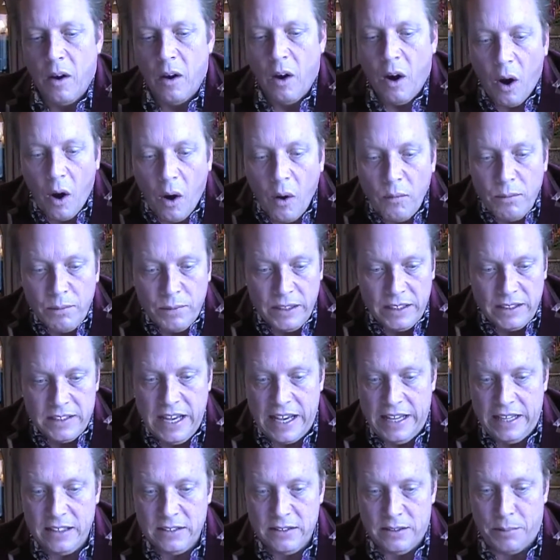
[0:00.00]
Hopefully
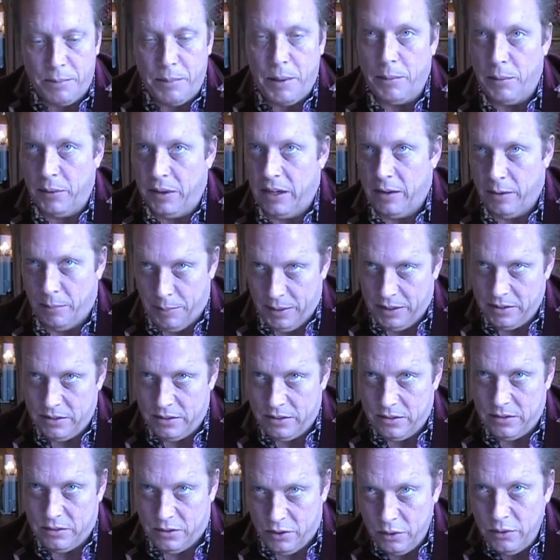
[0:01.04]
taking some people that are a bit
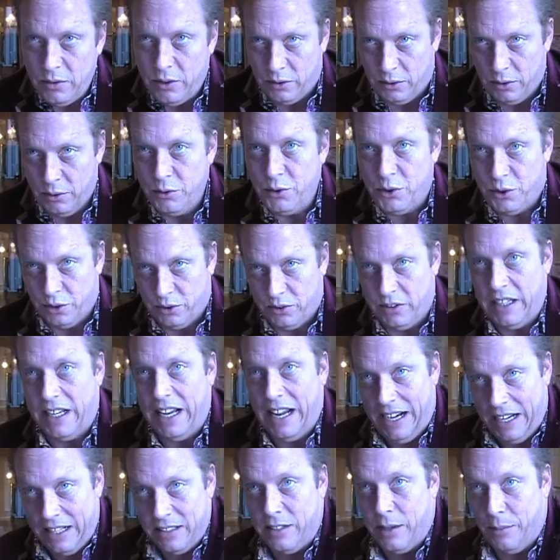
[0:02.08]
too delusional to
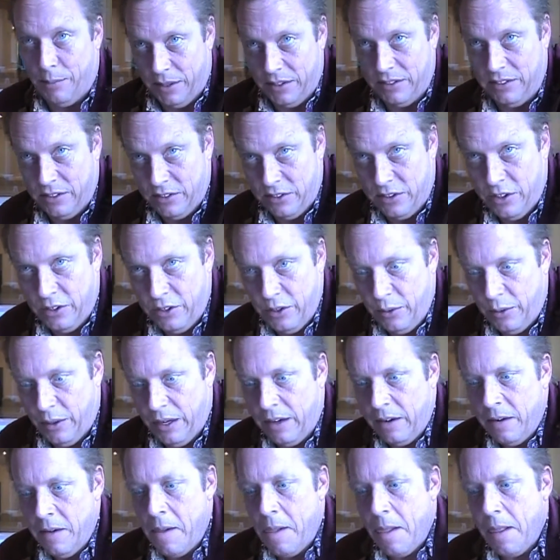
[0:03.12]
get into business to do
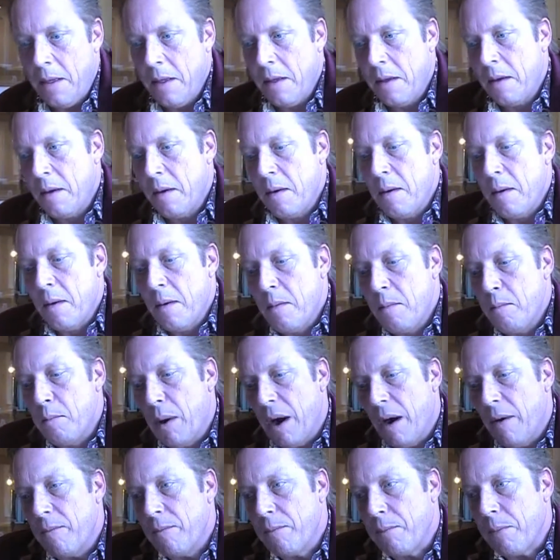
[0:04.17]
it,
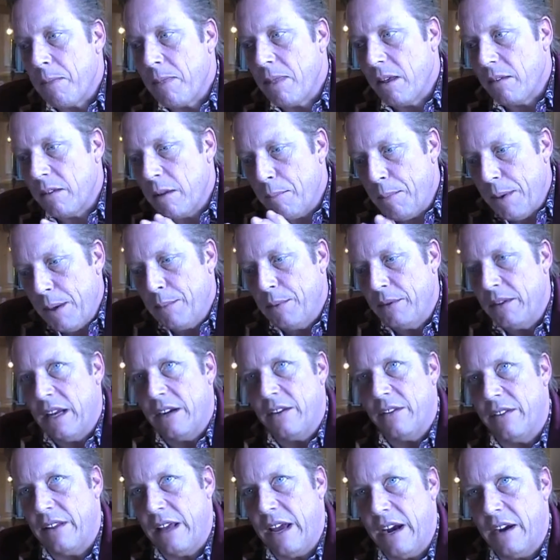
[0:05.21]
But the people
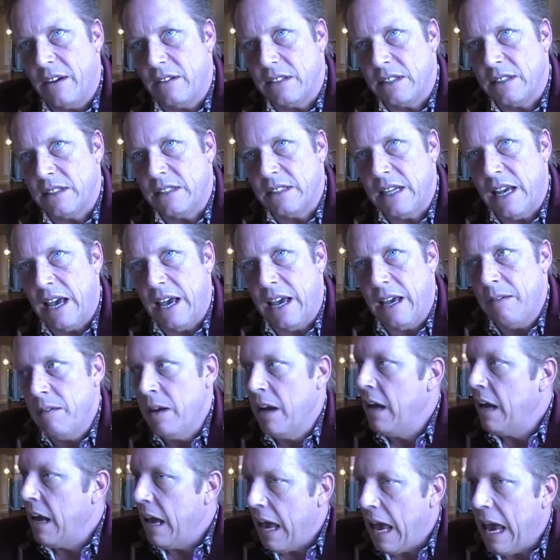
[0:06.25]
that are there to say,
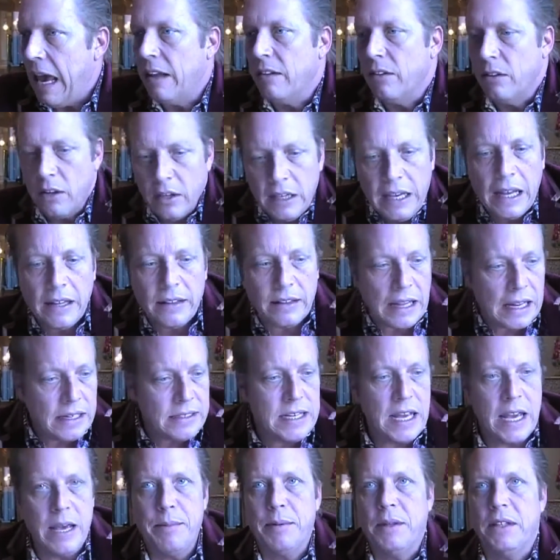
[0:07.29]
hey, look at that
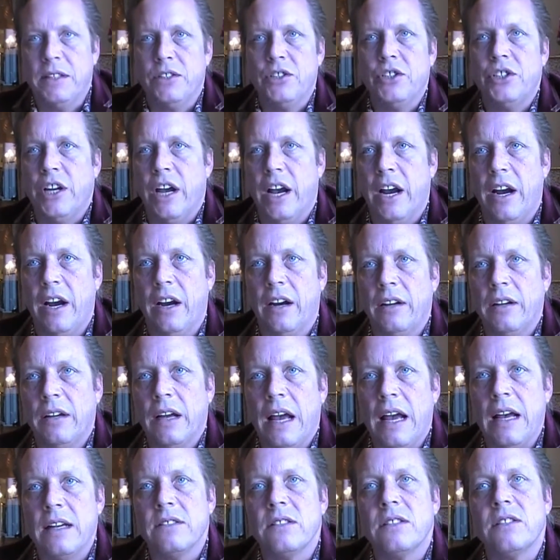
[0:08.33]
table and chair
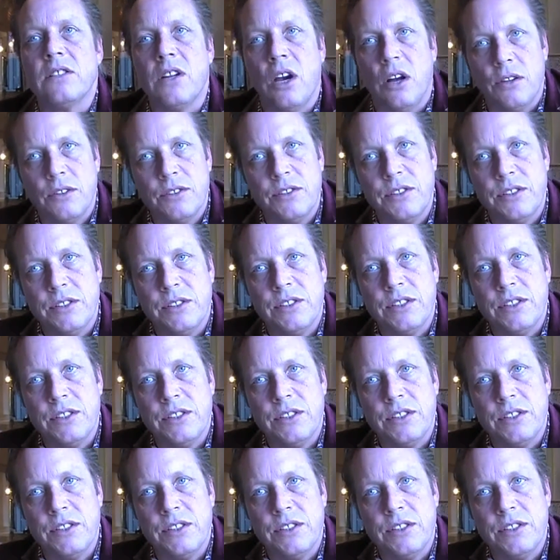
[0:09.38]
as dollars and